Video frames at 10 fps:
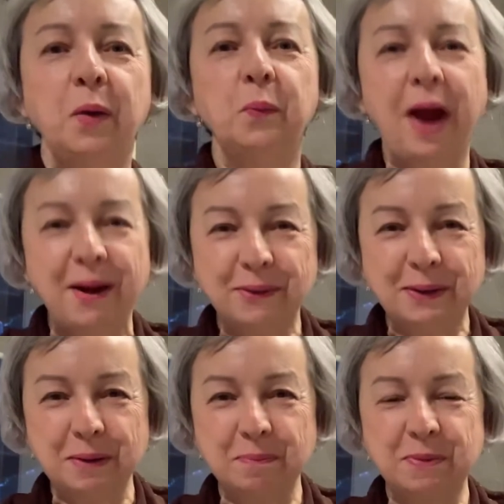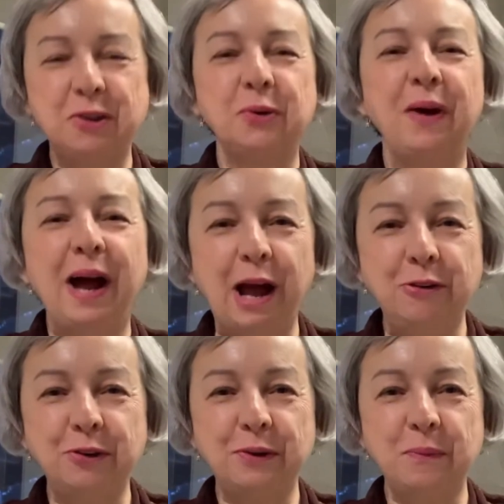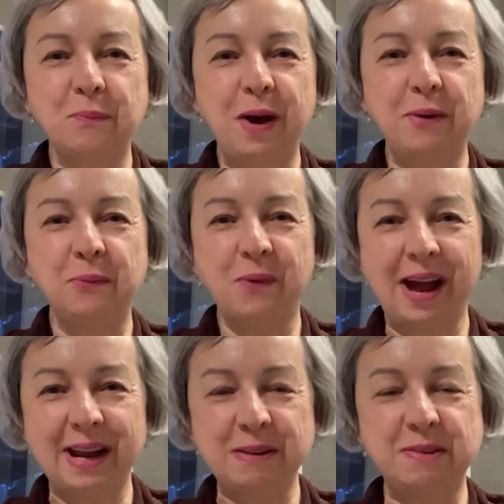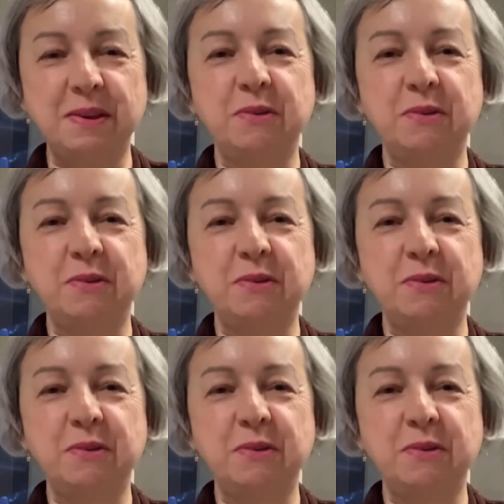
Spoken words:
Welcome to 101 Ways